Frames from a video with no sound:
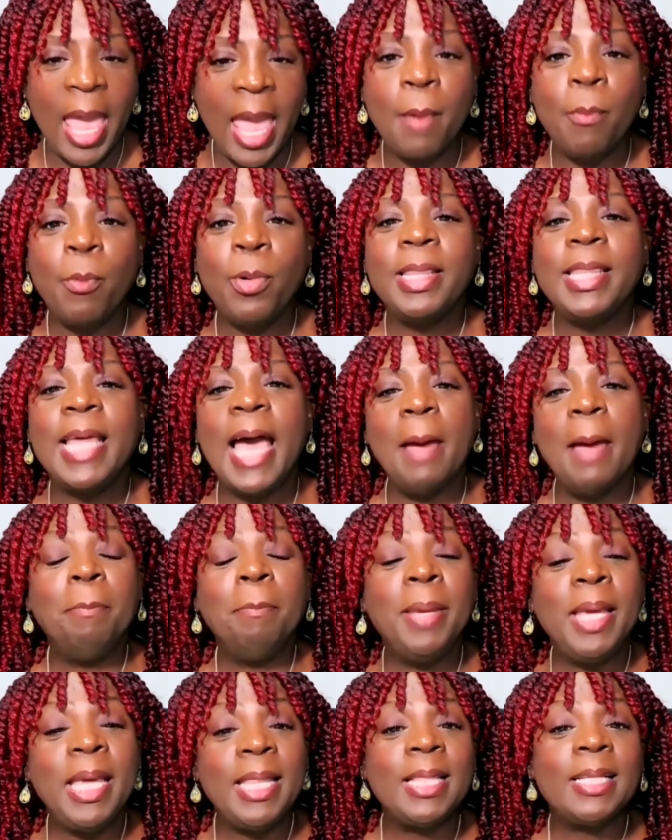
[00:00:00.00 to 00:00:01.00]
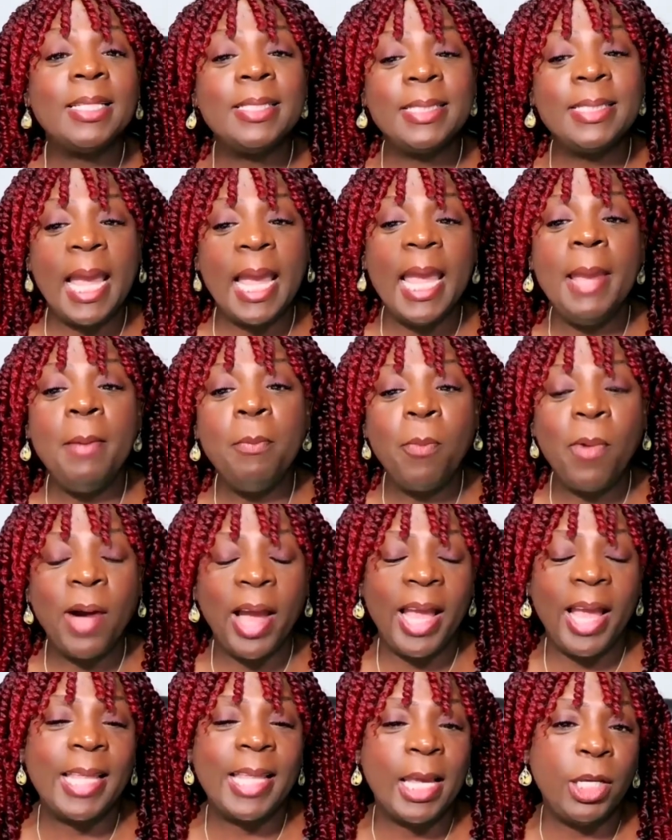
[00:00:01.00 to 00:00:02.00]
And would that be the same
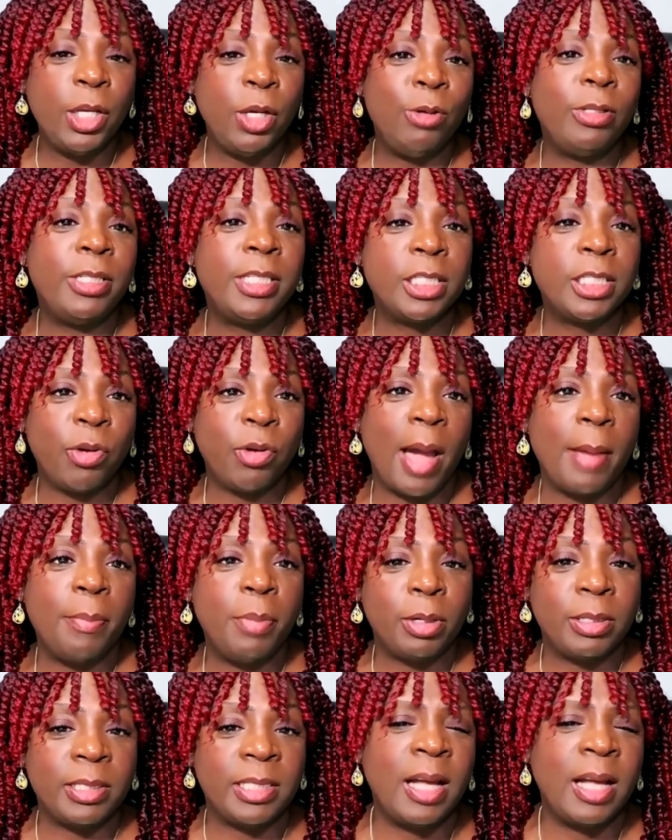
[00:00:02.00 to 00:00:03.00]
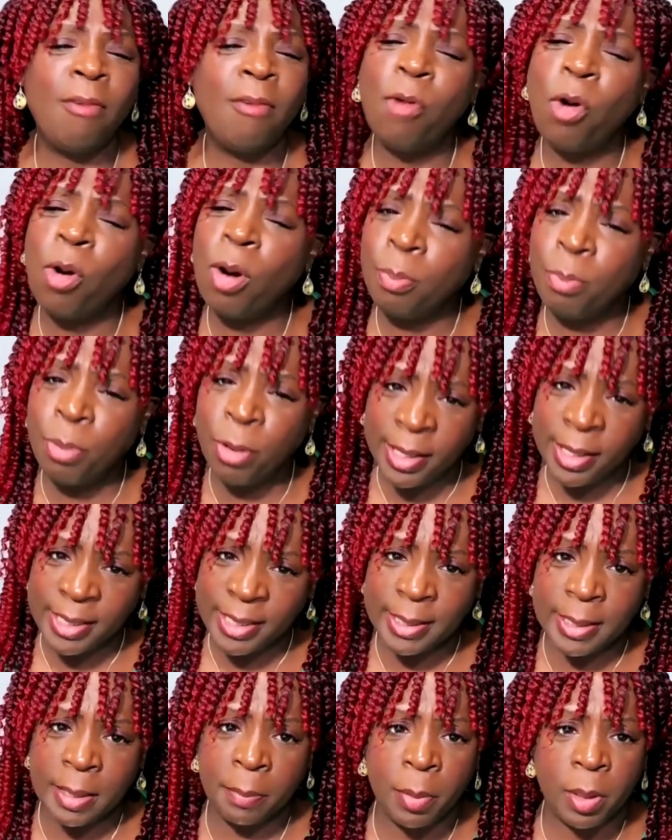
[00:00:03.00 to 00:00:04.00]
way that you describe yourself or pretty
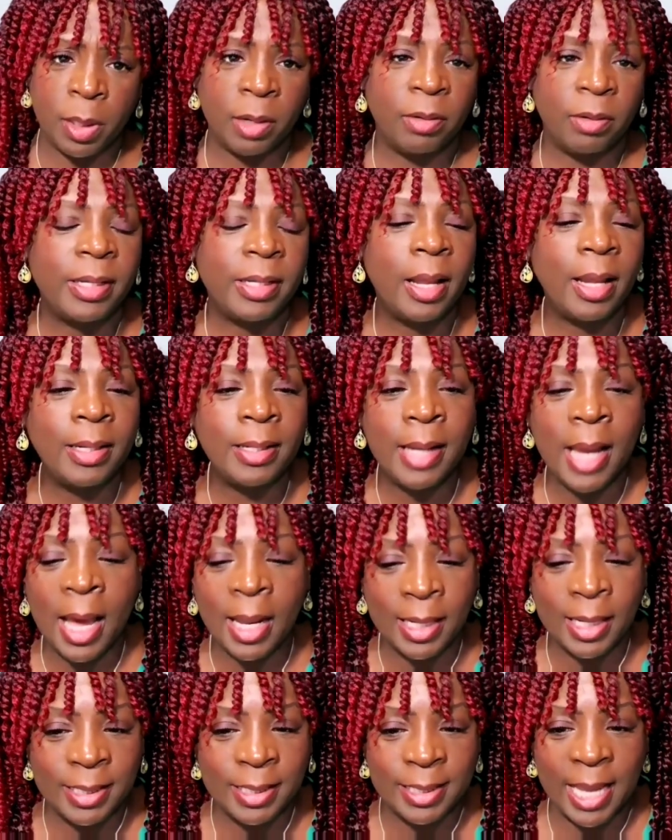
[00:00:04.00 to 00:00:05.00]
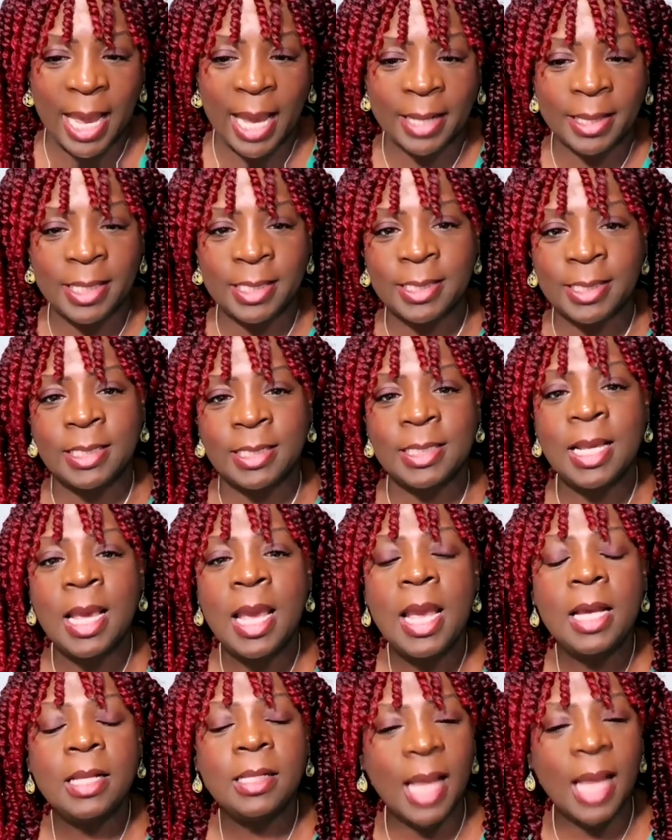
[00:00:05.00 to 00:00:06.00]
similar? Not exact. This is
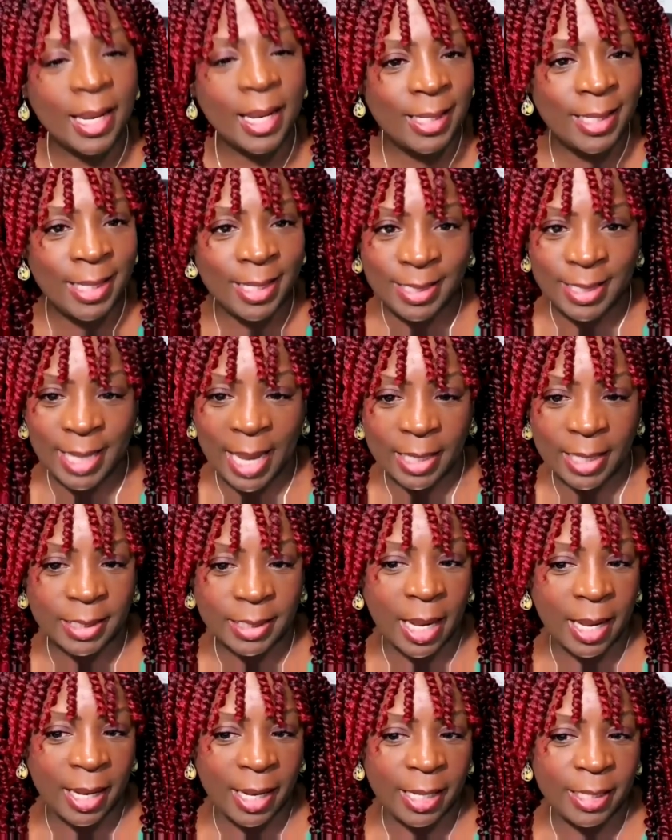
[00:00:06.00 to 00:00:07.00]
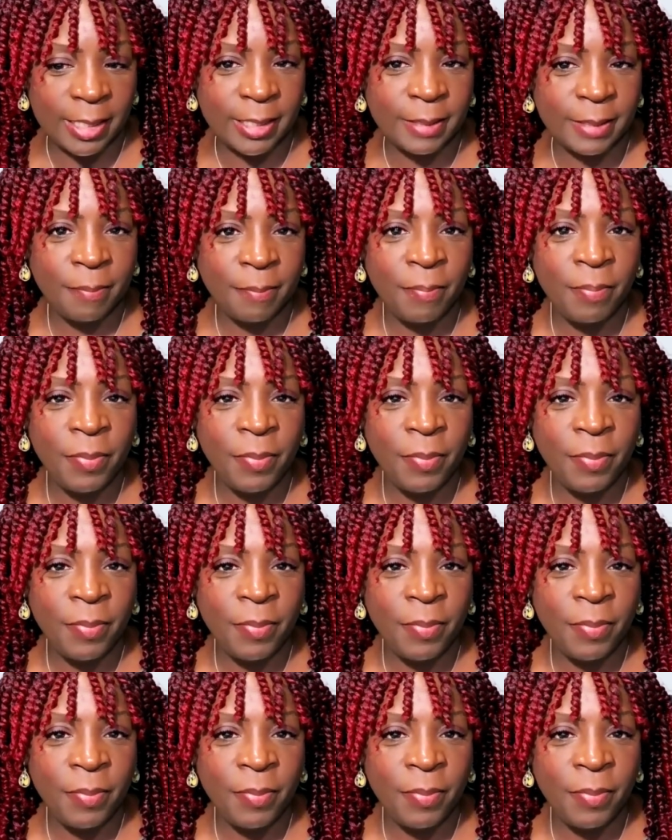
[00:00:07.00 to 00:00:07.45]
not an exact science.